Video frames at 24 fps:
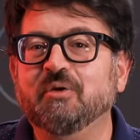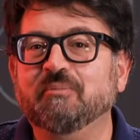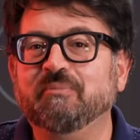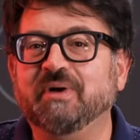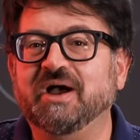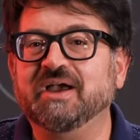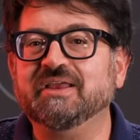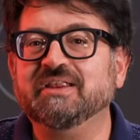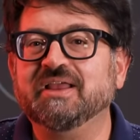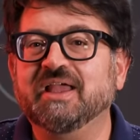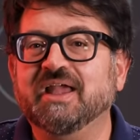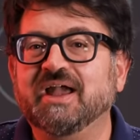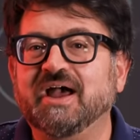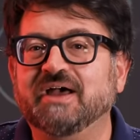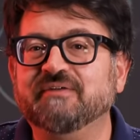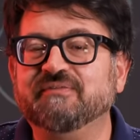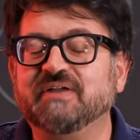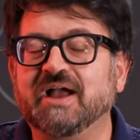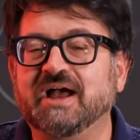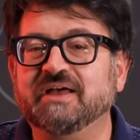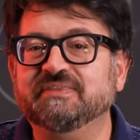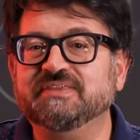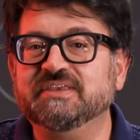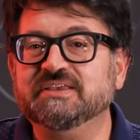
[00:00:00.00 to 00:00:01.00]
but I've
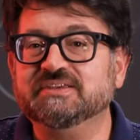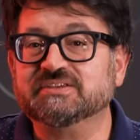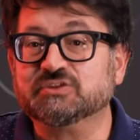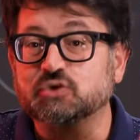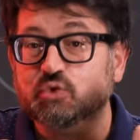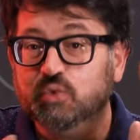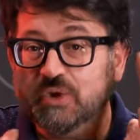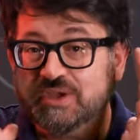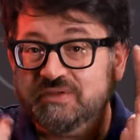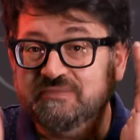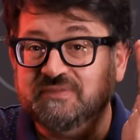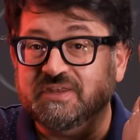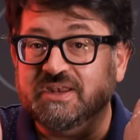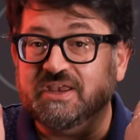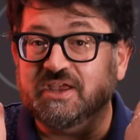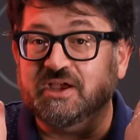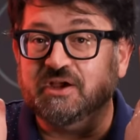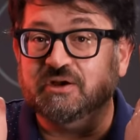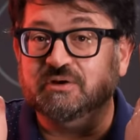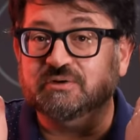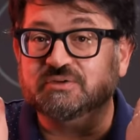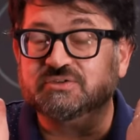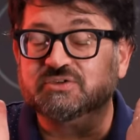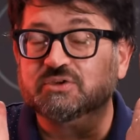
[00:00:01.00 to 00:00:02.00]
got these quick
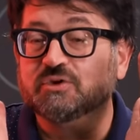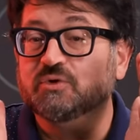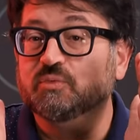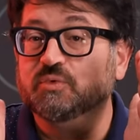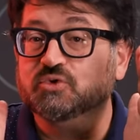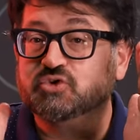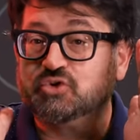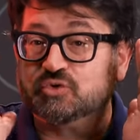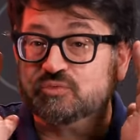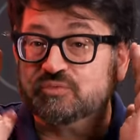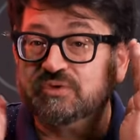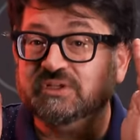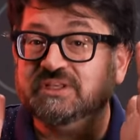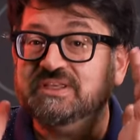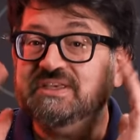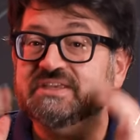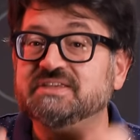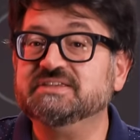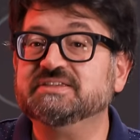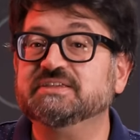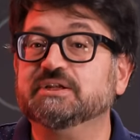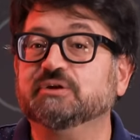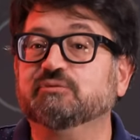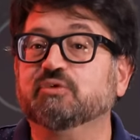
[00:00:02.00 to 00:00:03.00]
videos, which are really
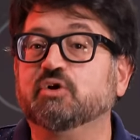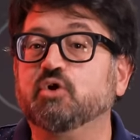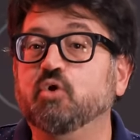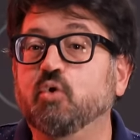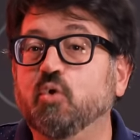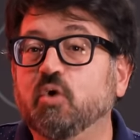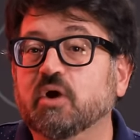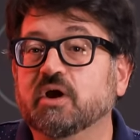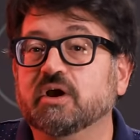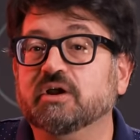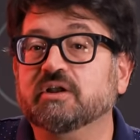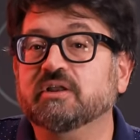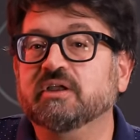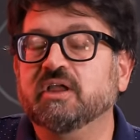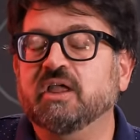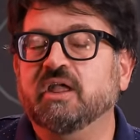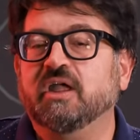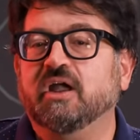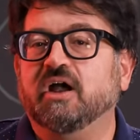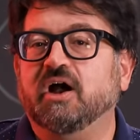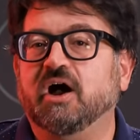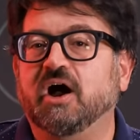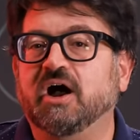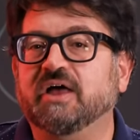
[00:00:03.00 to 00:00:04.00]
easy to record
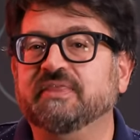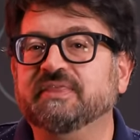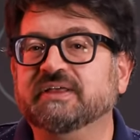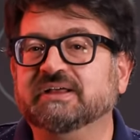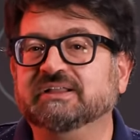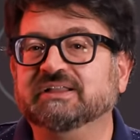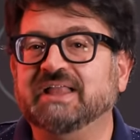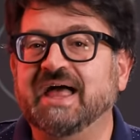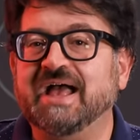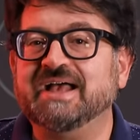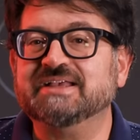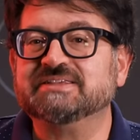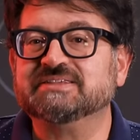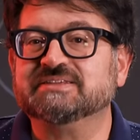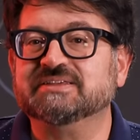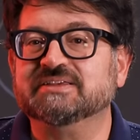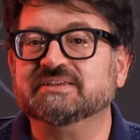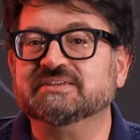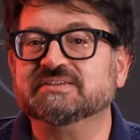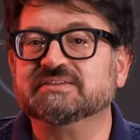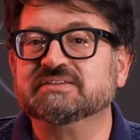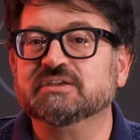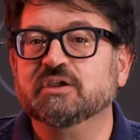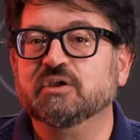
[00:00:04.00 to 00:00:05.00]
on the
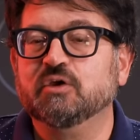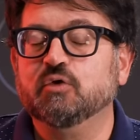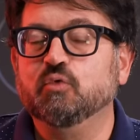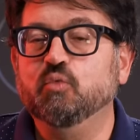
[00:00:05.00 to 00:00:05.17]
glasses,